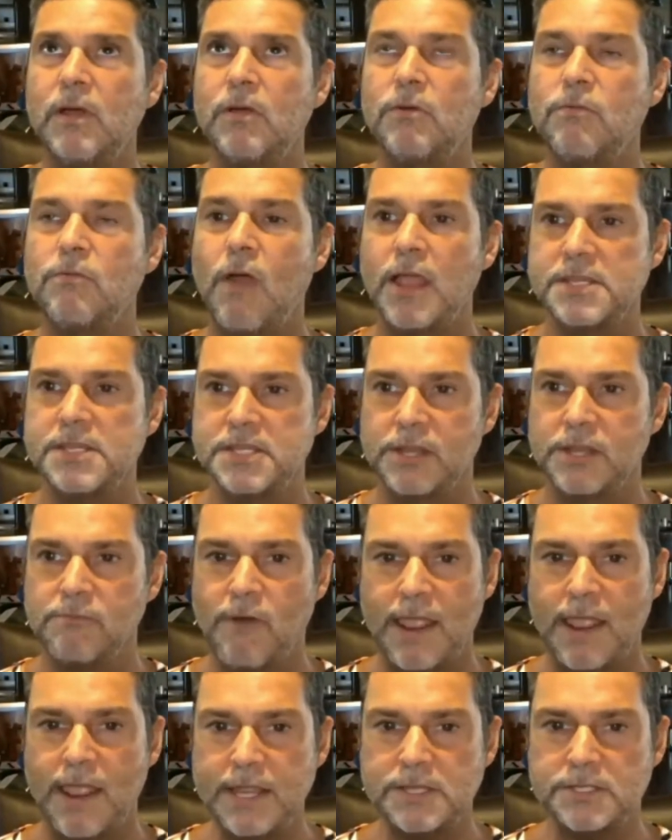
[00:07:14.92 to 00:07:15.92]
rising
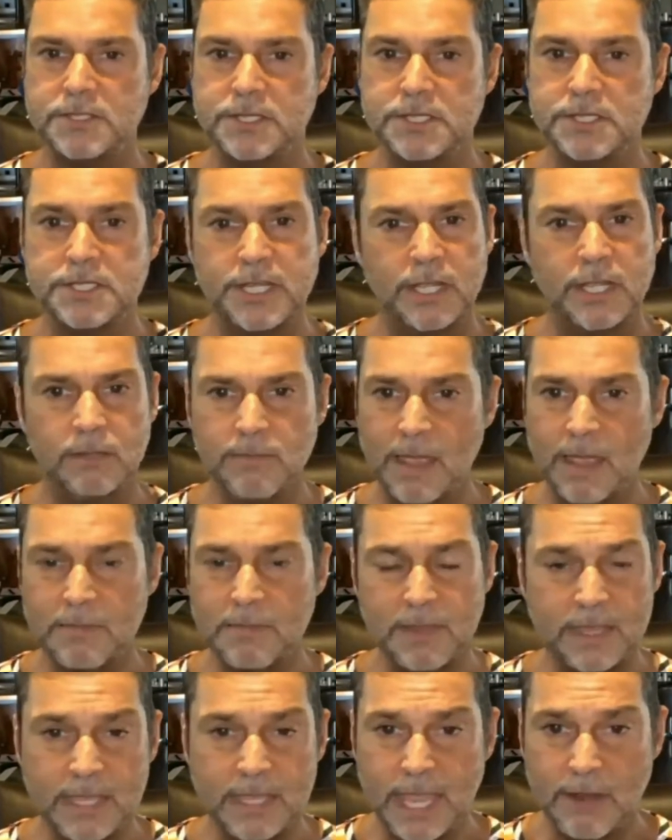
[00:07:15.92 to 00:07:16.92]
rates until maybe a
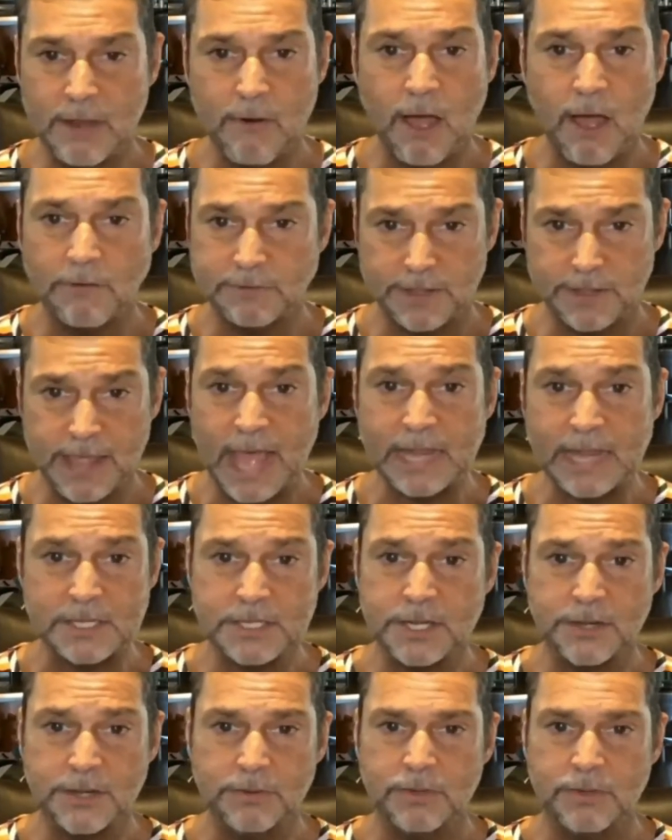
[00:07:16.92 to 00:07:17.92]
year after that
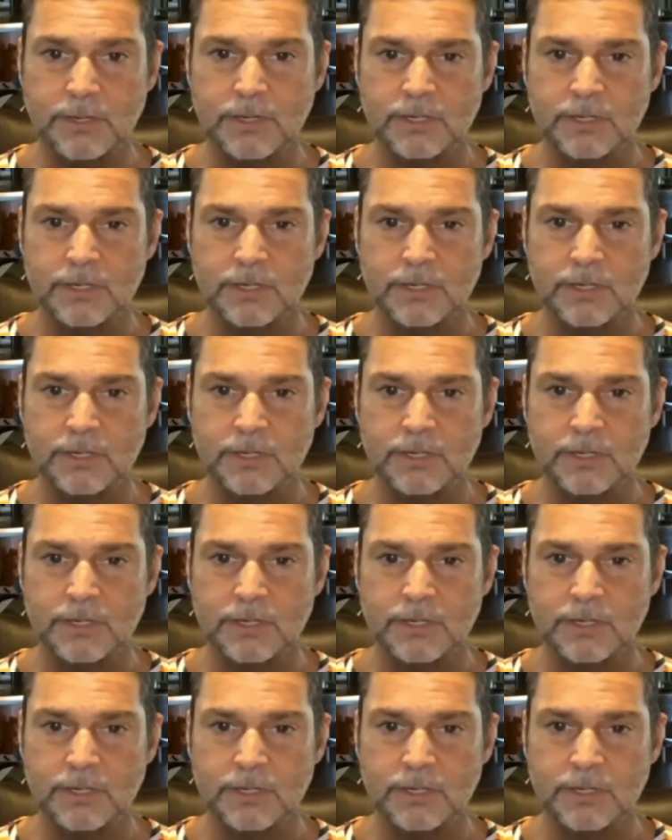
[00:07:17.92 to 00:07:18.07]
too.